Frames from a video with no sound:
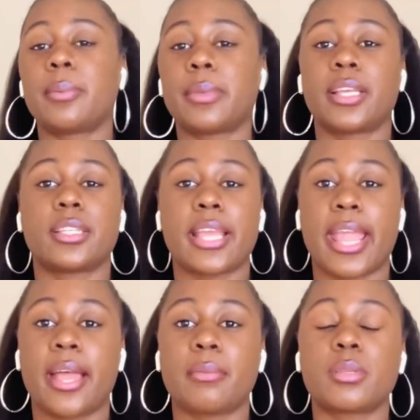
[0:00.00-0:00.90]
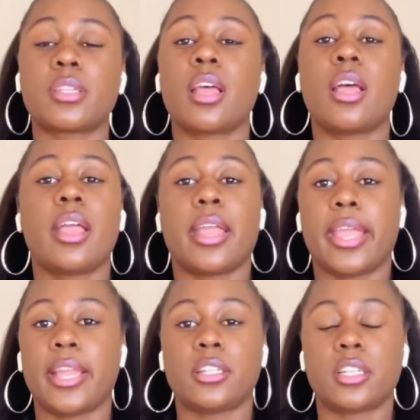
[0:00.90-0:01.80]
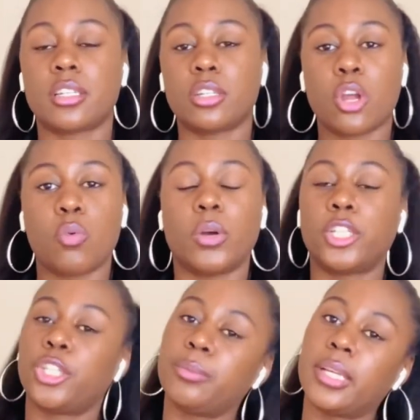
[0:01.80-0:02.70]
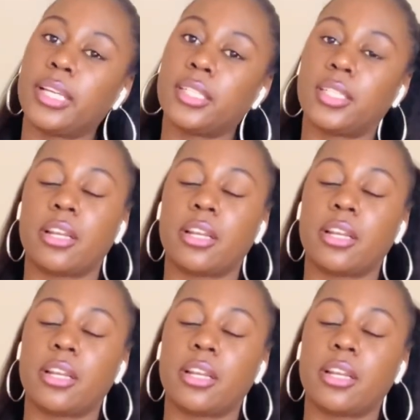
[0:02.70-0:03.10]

exams, and just know what you missed.